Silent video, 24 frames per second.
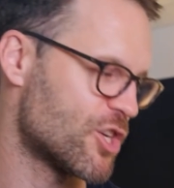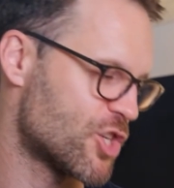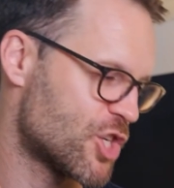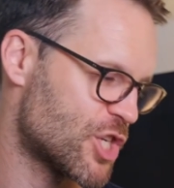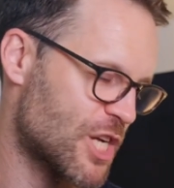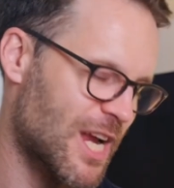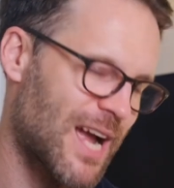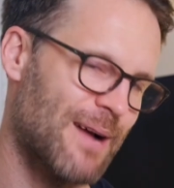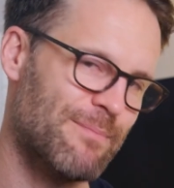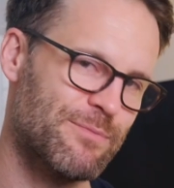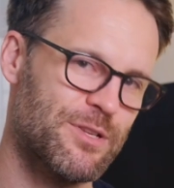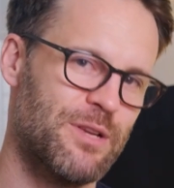
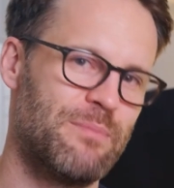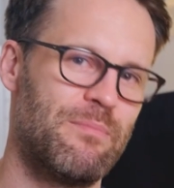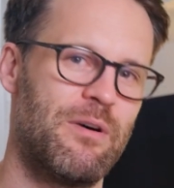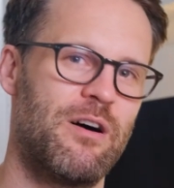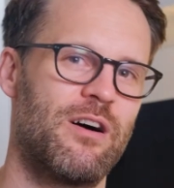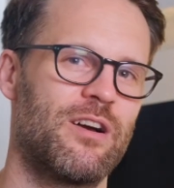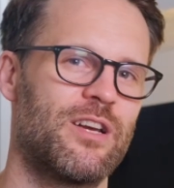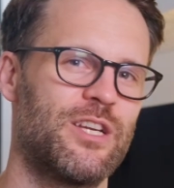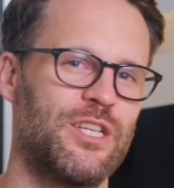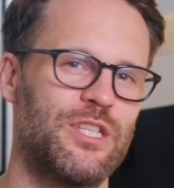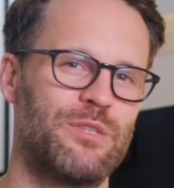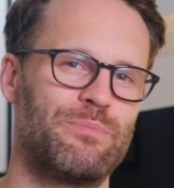chapter
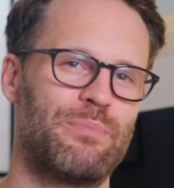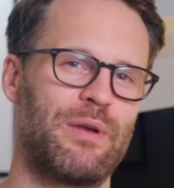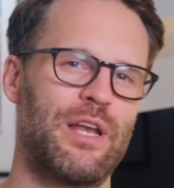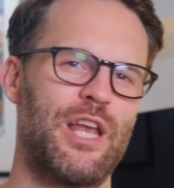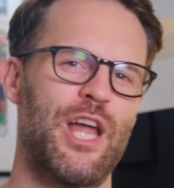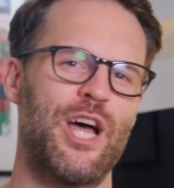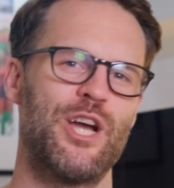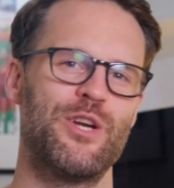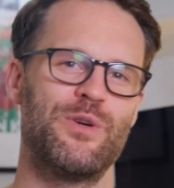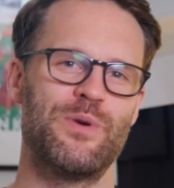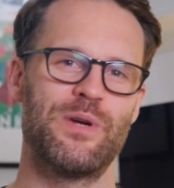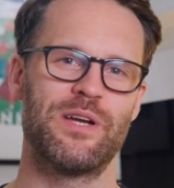markers
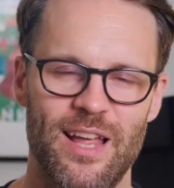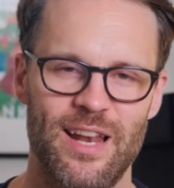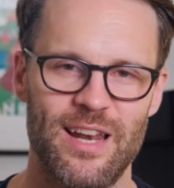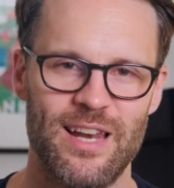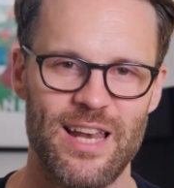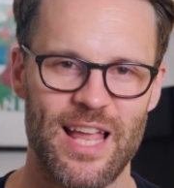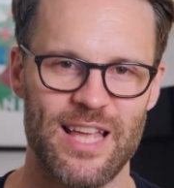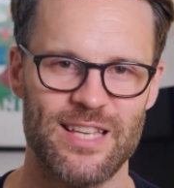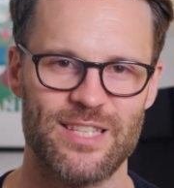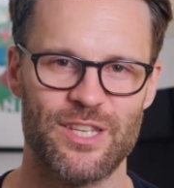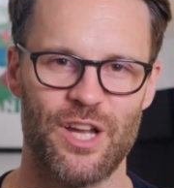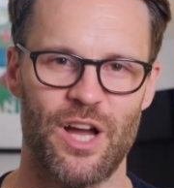below.
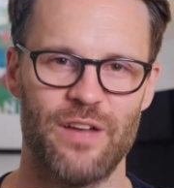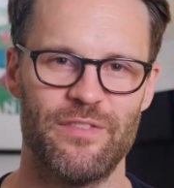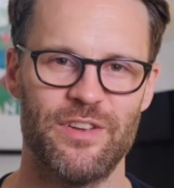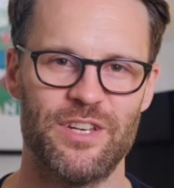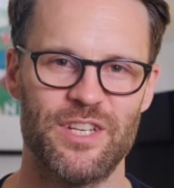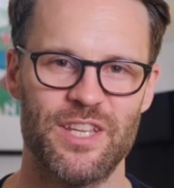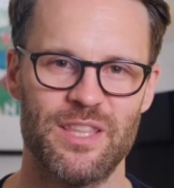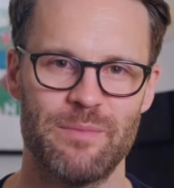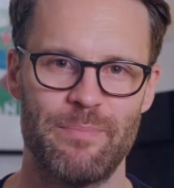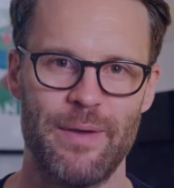Let's dive into the